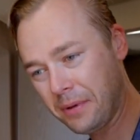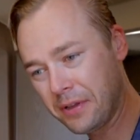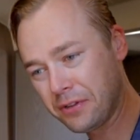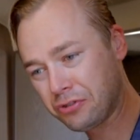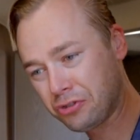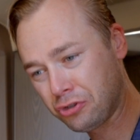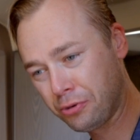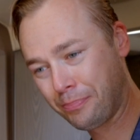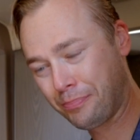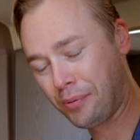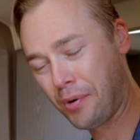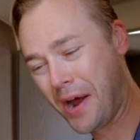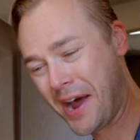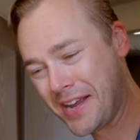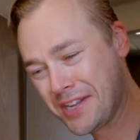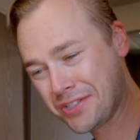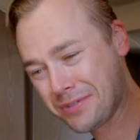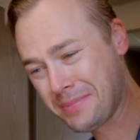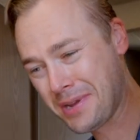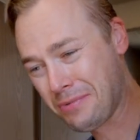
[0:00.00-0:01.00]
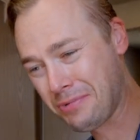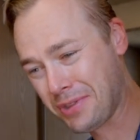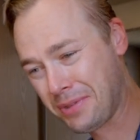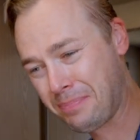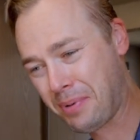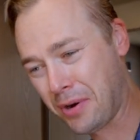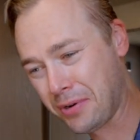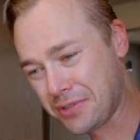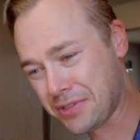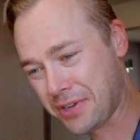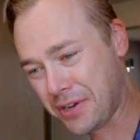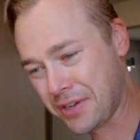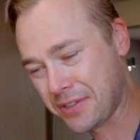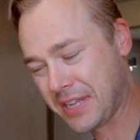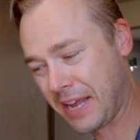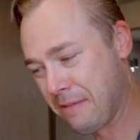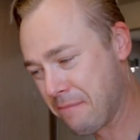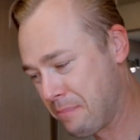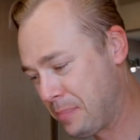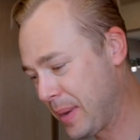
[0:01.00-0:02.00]
surprise me with boats because
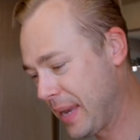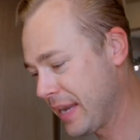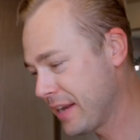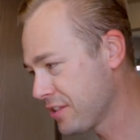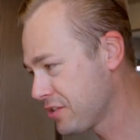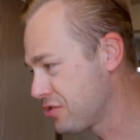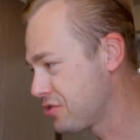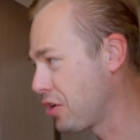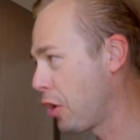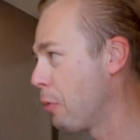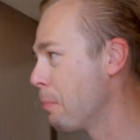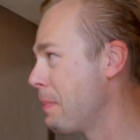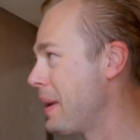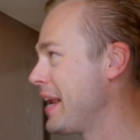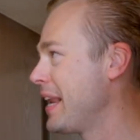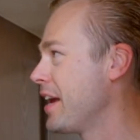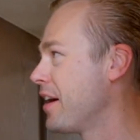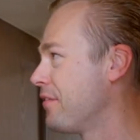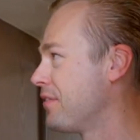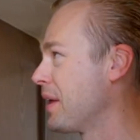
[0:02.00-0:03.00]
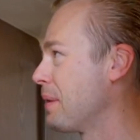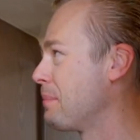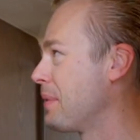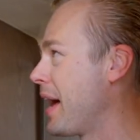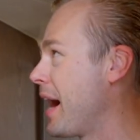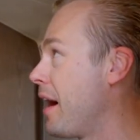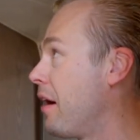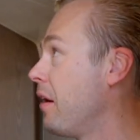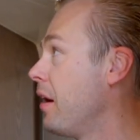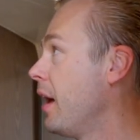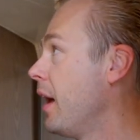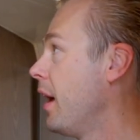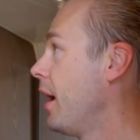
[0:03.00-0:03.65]
I've been on so many of them now.